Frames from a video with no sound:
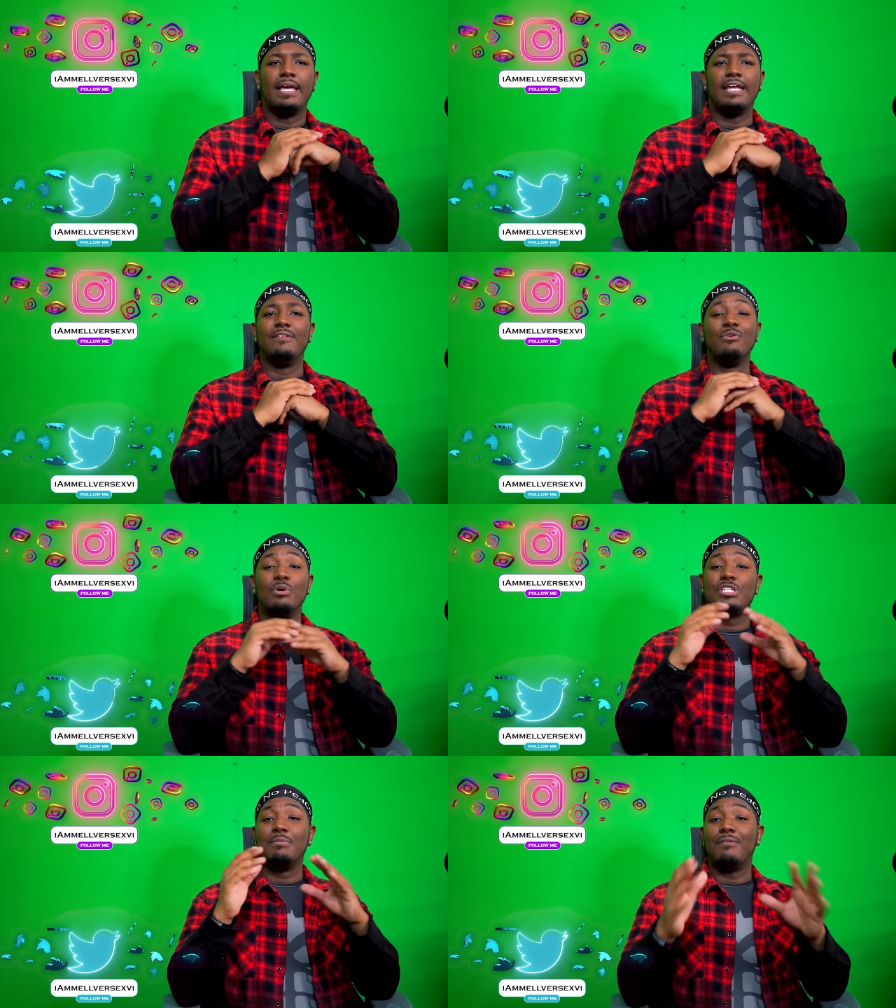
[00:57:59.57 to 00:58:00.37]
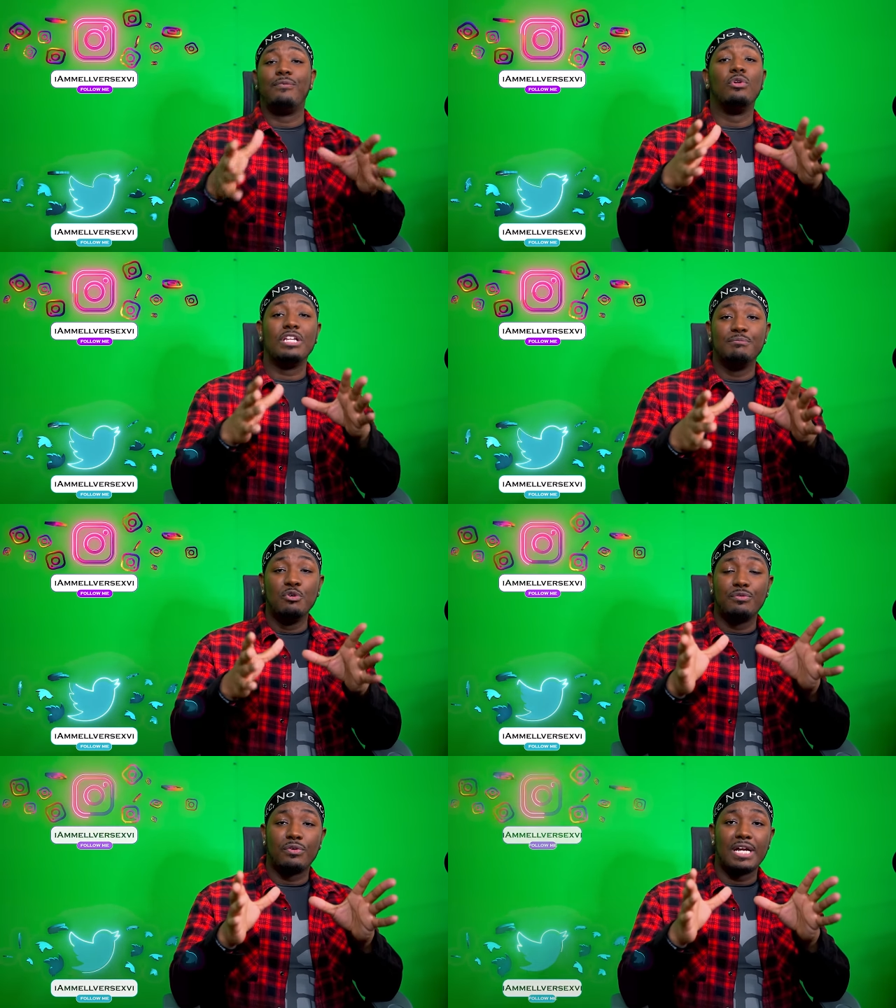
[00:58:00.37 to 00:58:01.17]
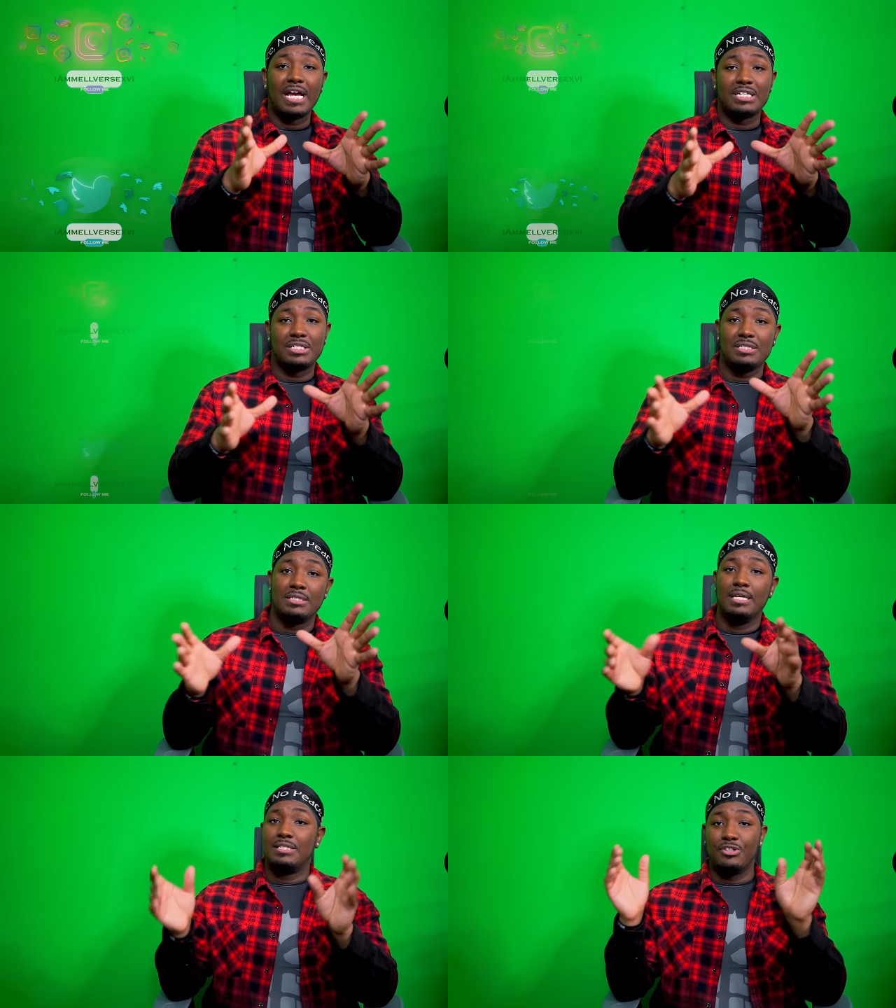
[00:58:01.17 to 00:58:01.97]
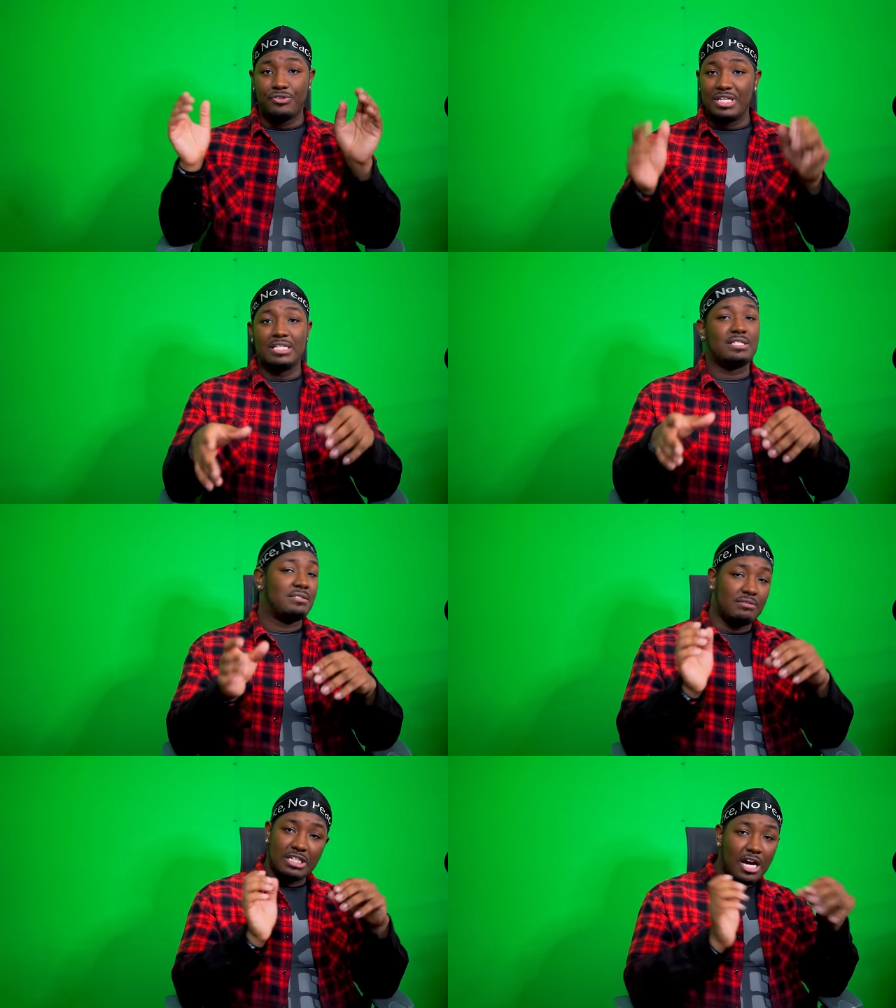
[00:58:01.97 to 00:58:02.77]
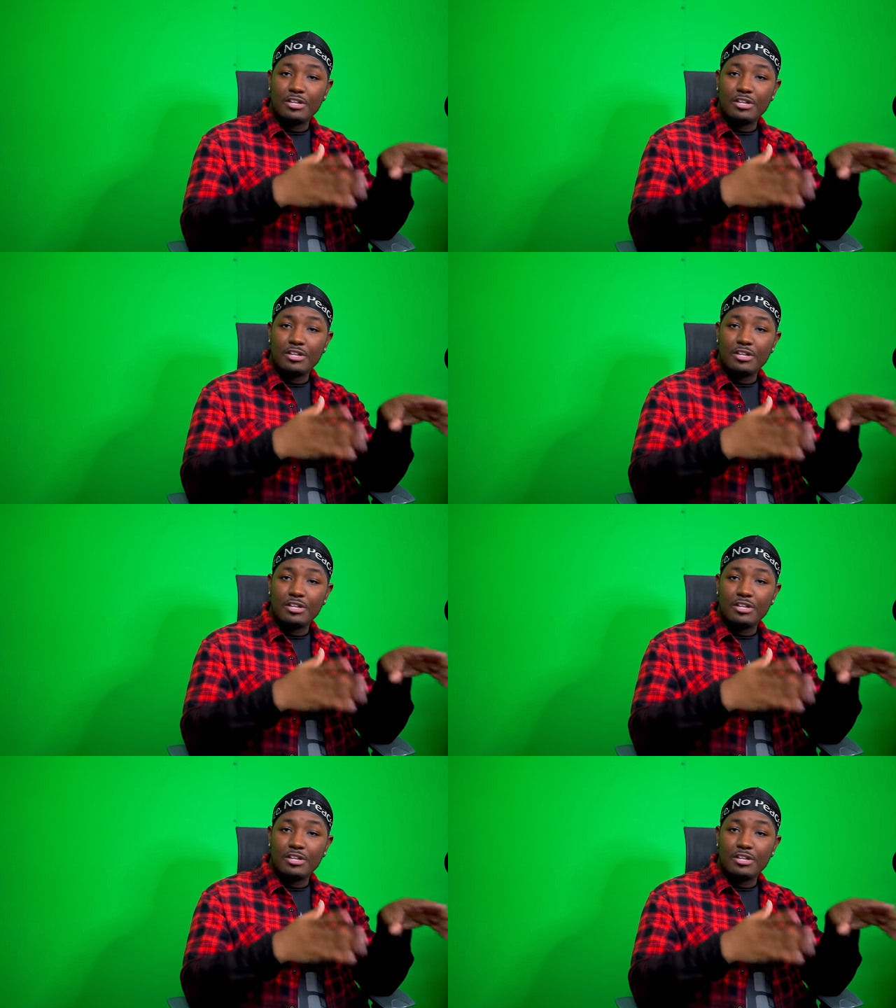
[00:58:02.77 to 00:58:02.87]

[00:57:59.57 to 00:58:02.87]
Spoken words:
And if you want to see my full-length movie reaction to this, the